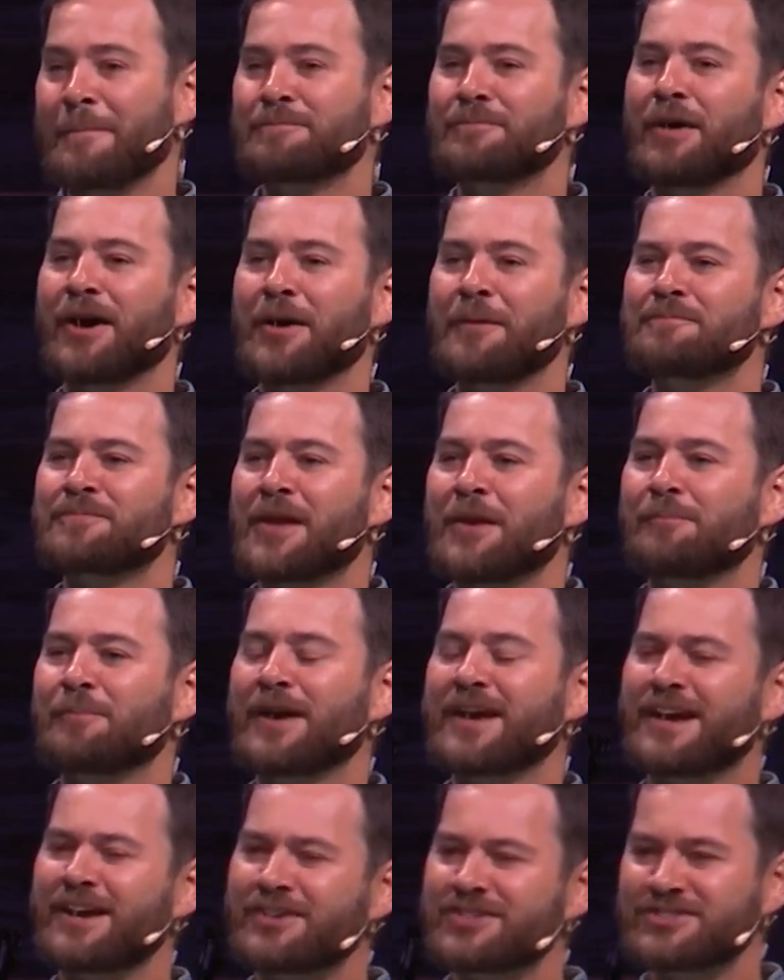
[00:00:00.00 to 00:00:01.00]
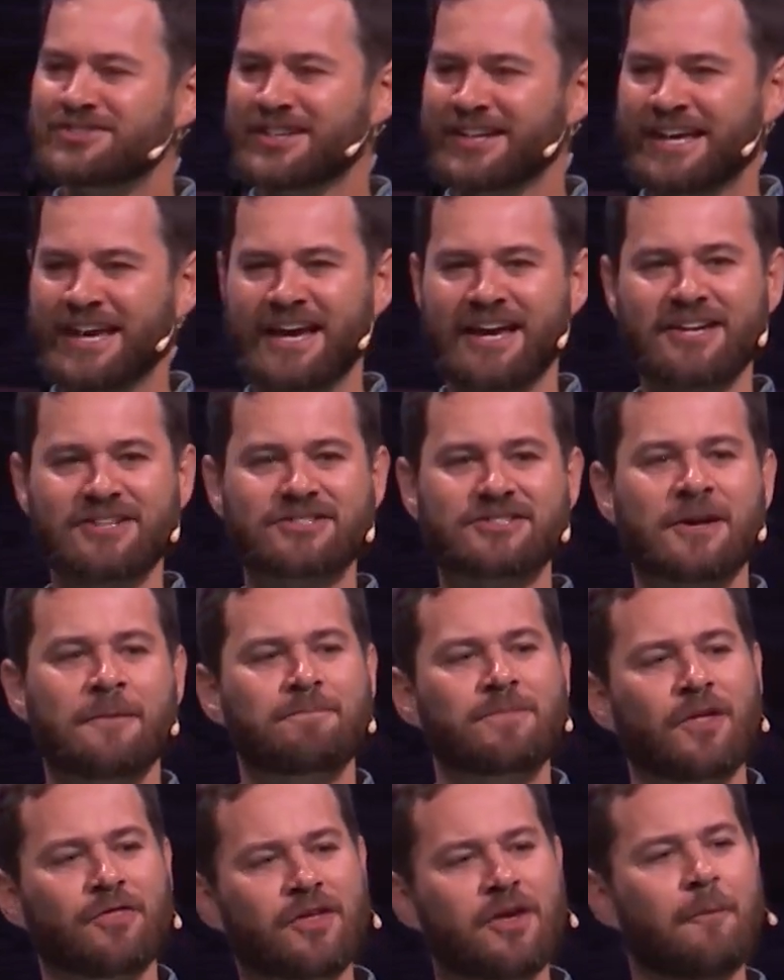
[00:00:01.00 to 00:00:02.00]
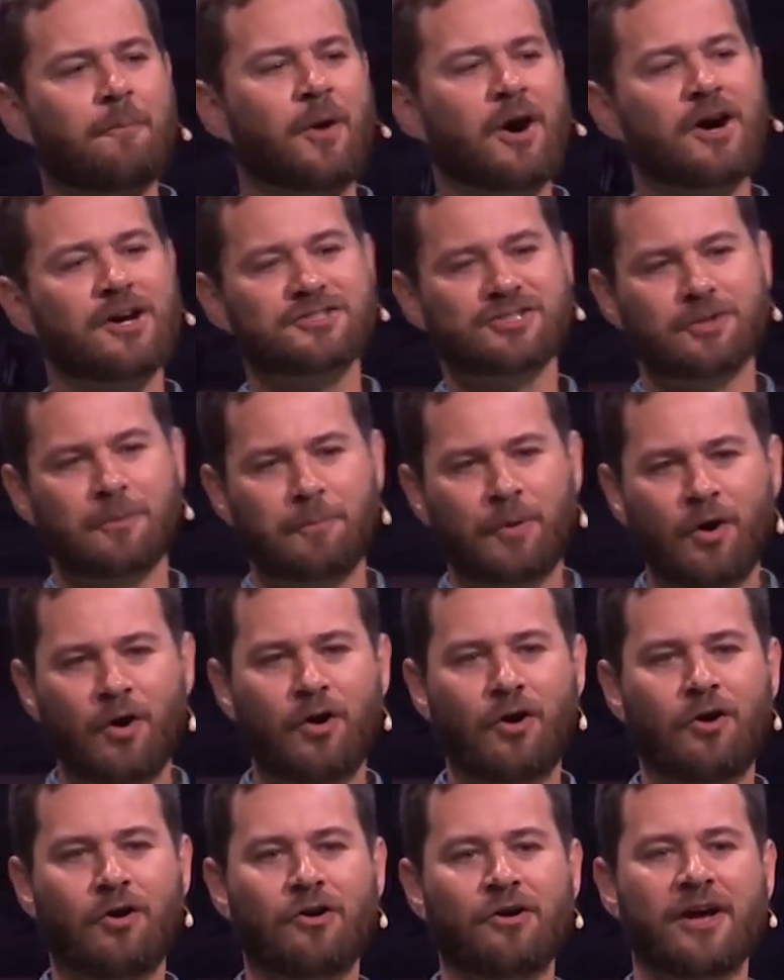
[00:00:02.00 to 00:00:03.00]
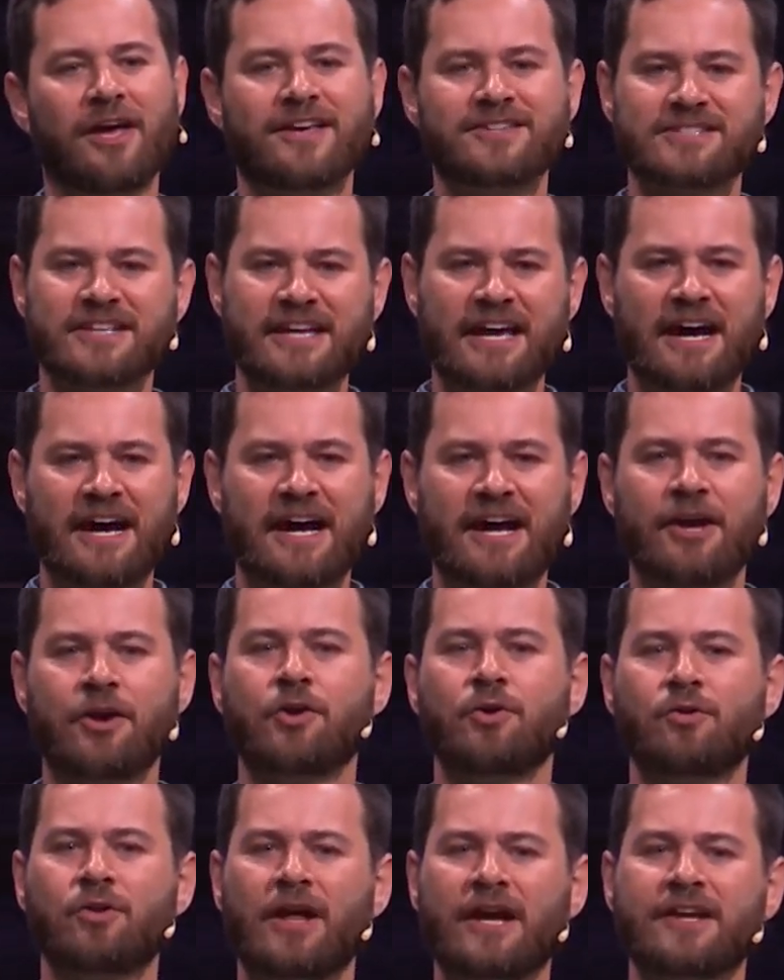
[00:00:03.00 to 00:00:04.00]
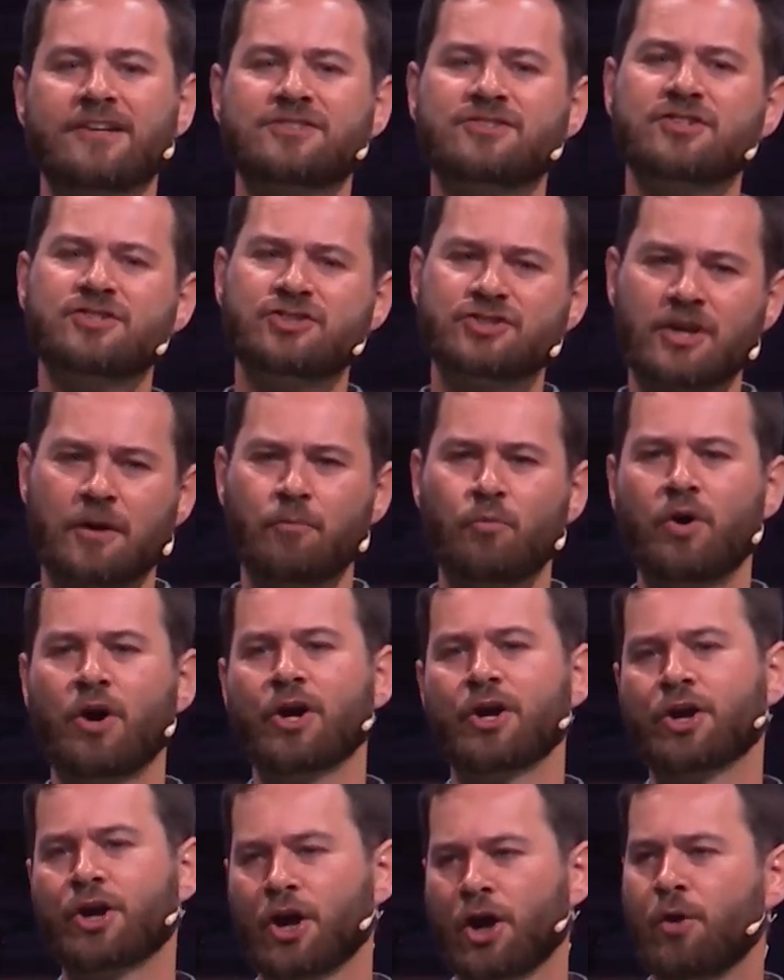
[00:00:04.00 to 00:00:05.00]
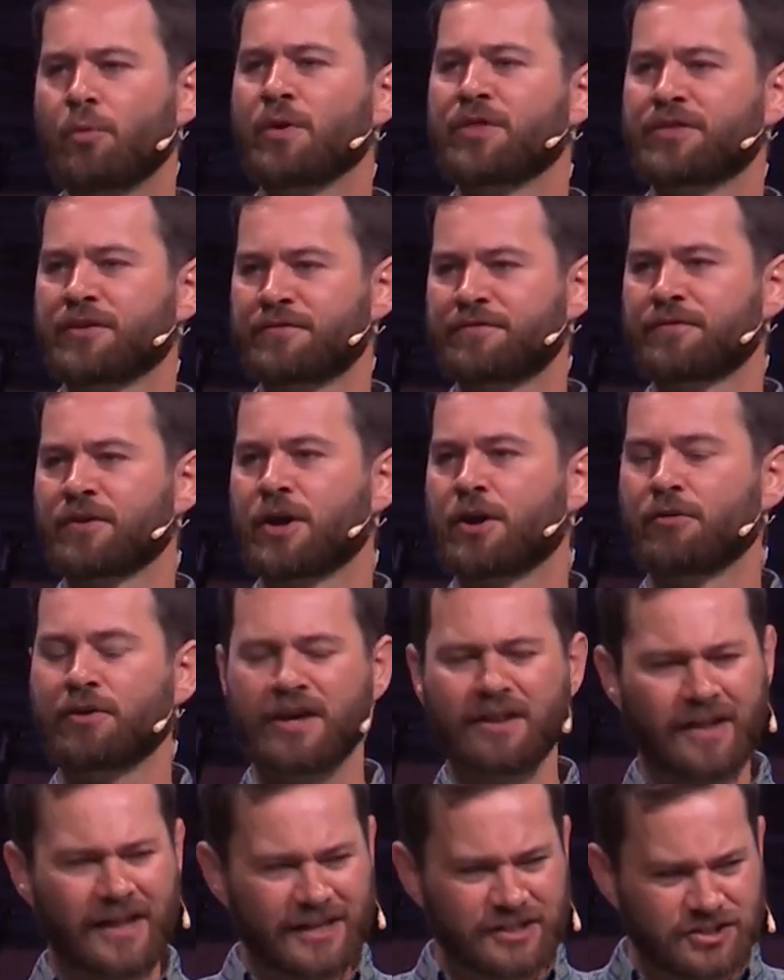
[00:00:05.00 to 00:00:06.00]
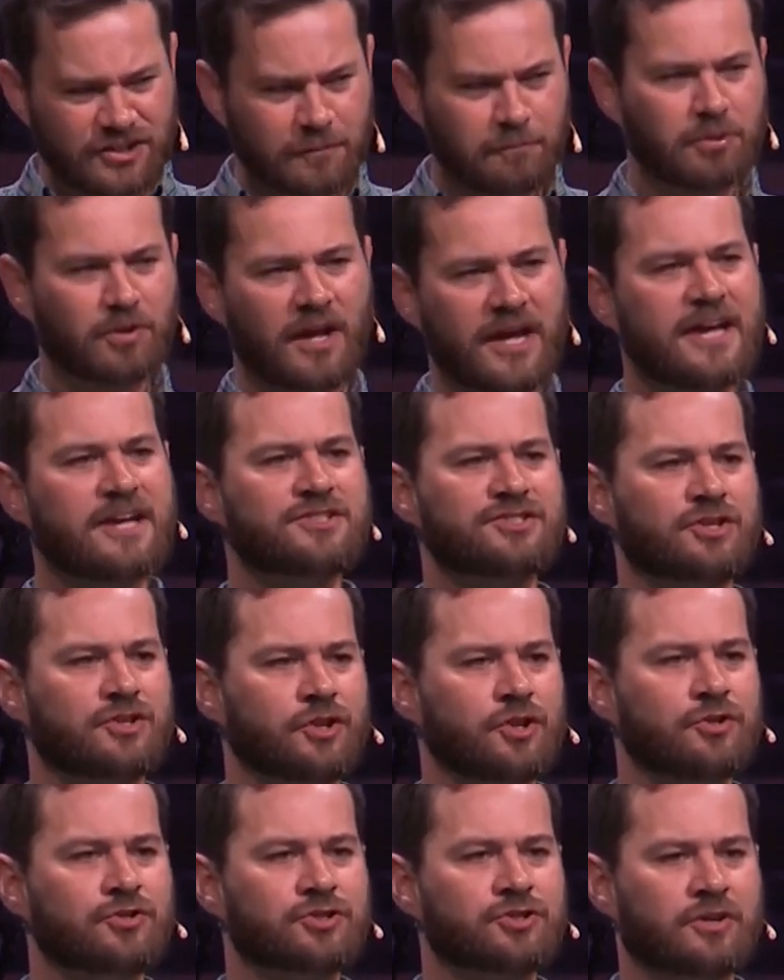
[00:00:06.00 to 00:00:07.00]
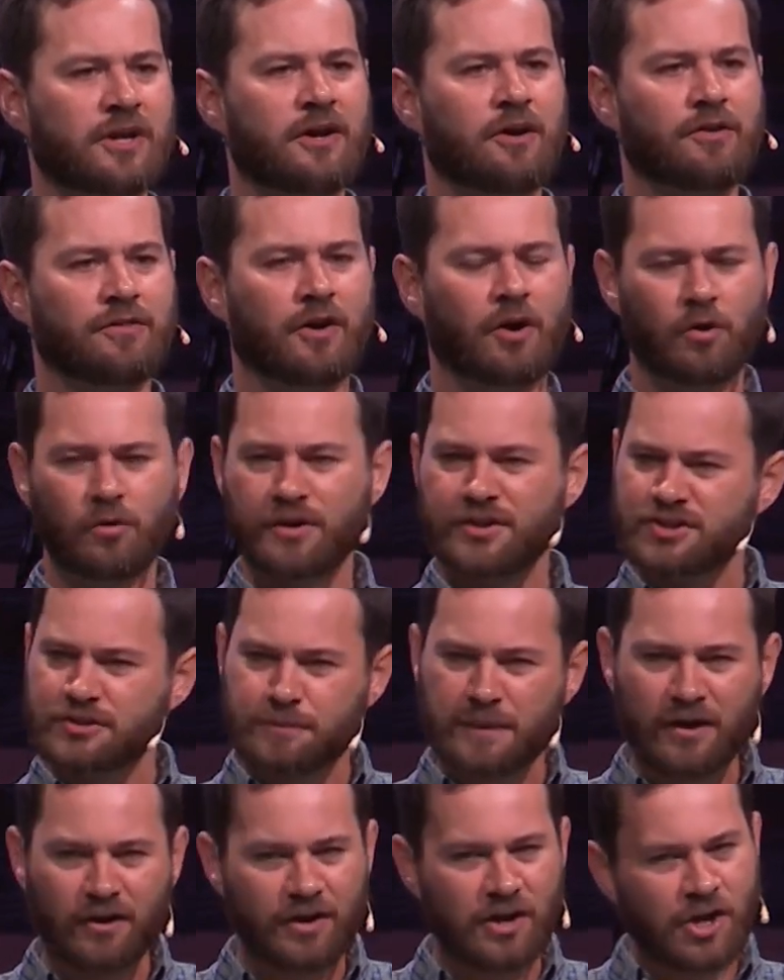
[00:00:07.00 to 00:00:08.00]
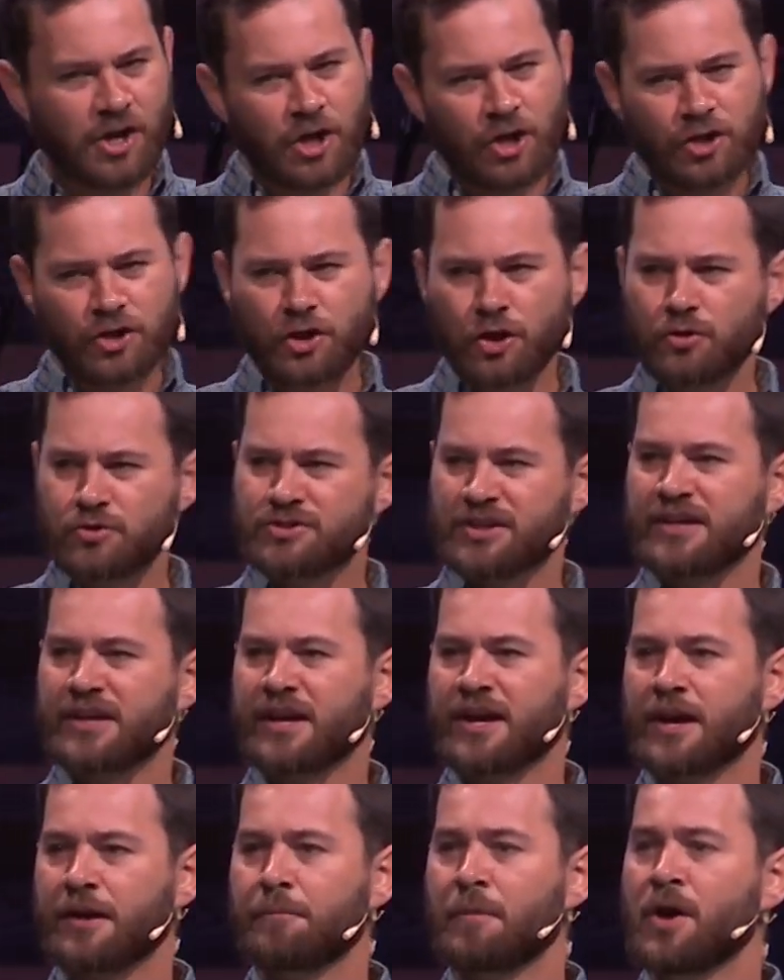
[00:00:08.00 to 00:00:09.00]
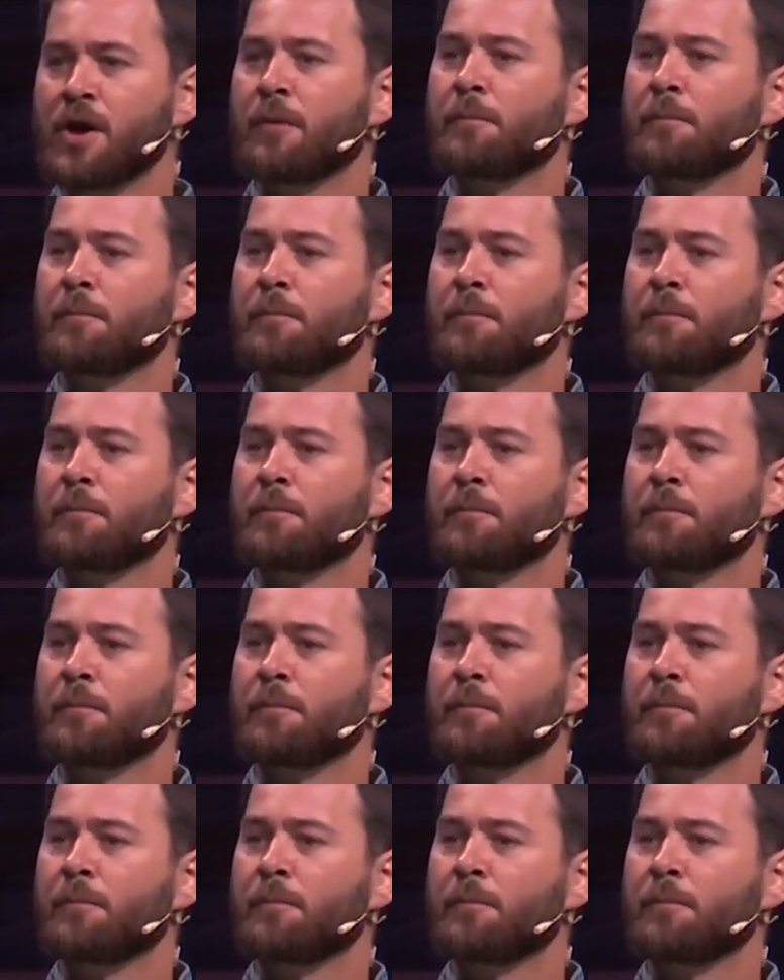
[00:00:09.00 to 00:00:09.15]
But here's the case. The Apostle Paul is a guy who likes to somewhat go with the flow. He likes to blaze a new trail, the Holy Spirit using him.